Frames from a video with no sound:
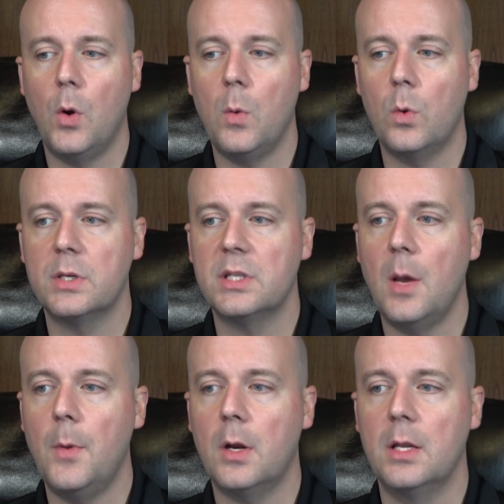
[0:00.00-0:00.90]
where
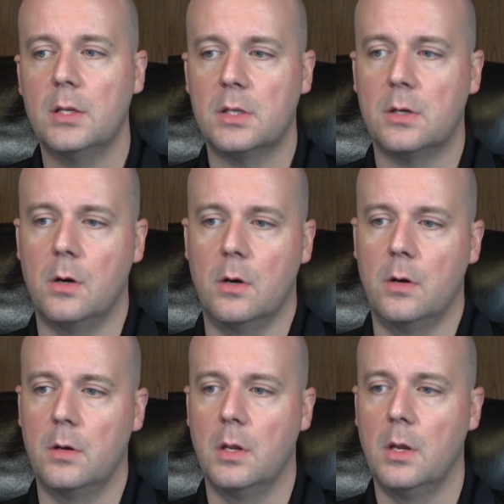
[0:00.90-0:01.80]
some are
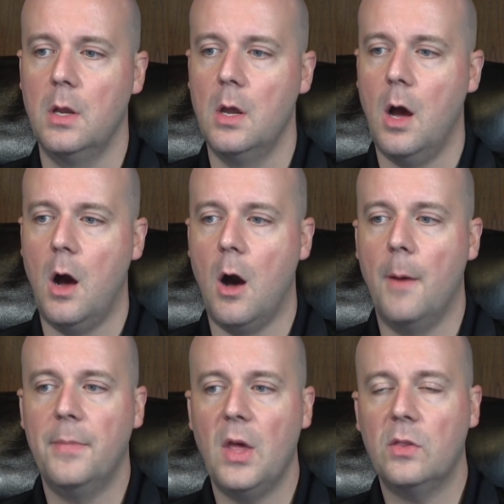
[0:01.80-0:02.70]
concerned
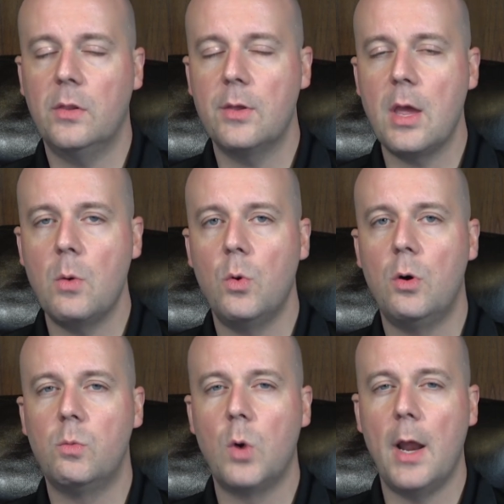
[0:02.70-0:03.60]
that they
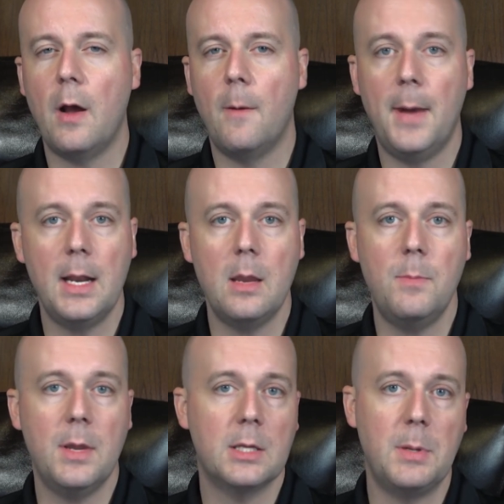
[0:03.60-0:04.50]
will run out of money
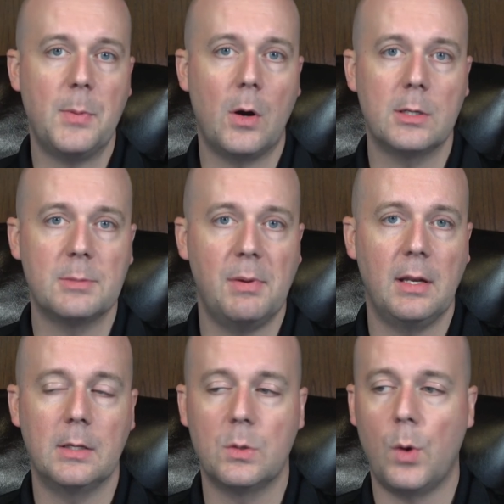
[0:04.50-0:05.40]
because people aren't
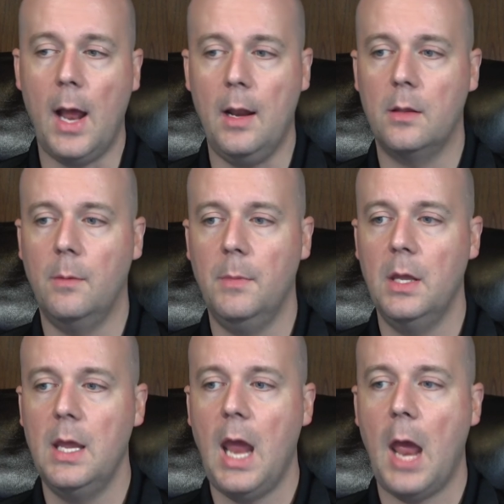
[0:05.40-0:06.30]
spending to ride on them,
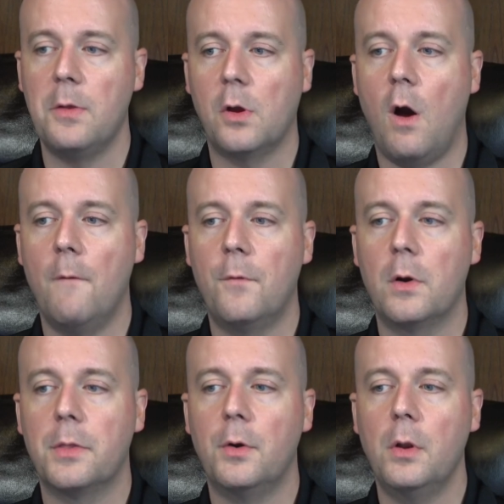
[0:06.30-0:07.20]
and they're calling for a
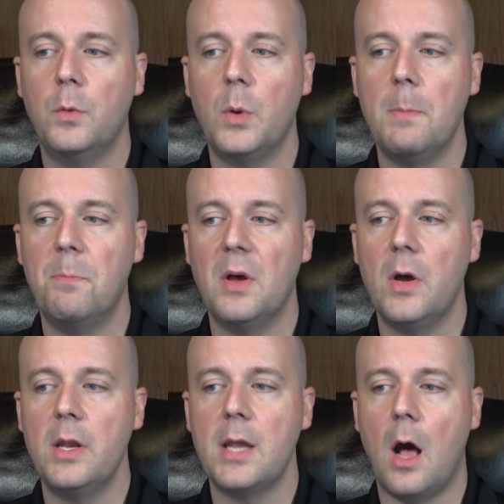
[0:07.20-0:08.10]
$33
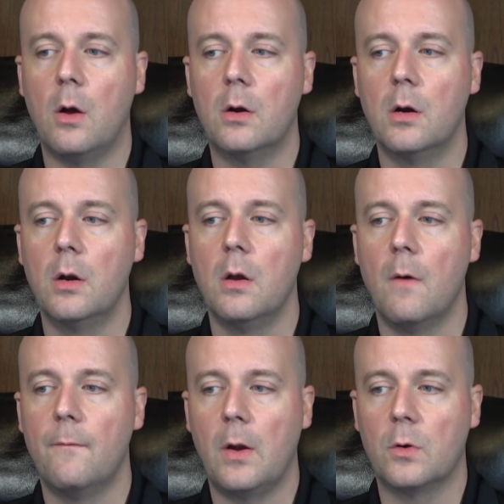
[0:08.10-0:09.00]
billion
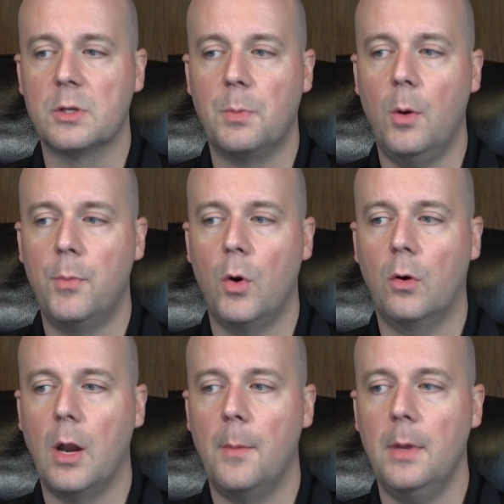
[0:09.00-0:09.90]
federal support
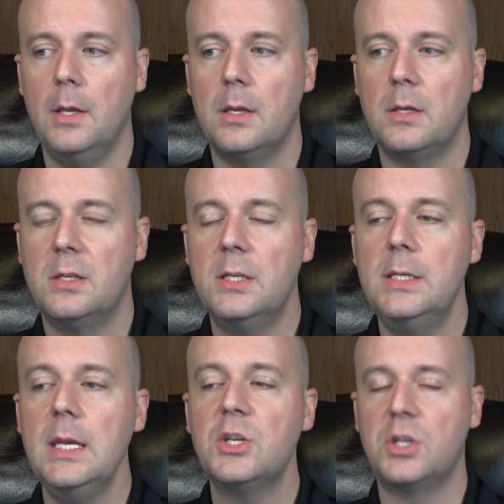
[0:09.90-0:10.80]
program in
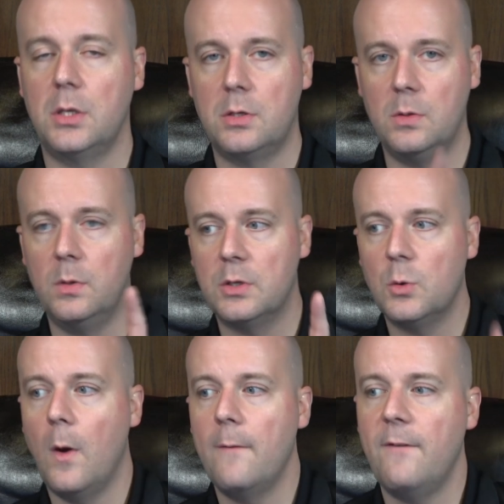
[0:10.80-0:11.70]
addition to the
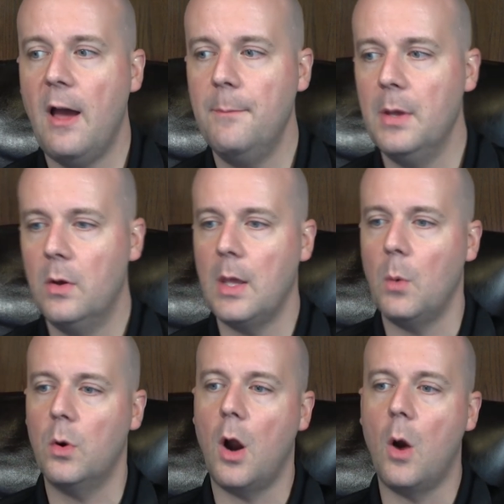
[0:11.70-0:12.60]
$25 billion that
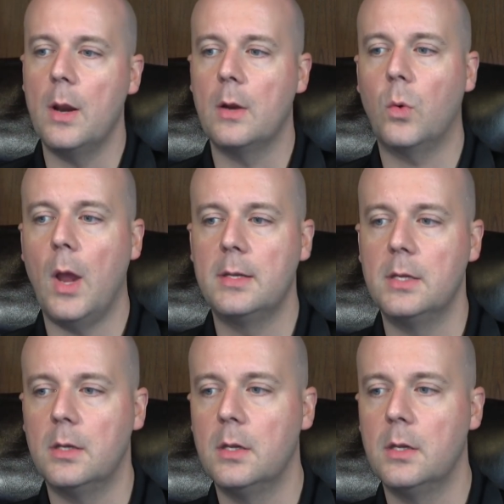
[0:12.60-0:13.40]
were already granted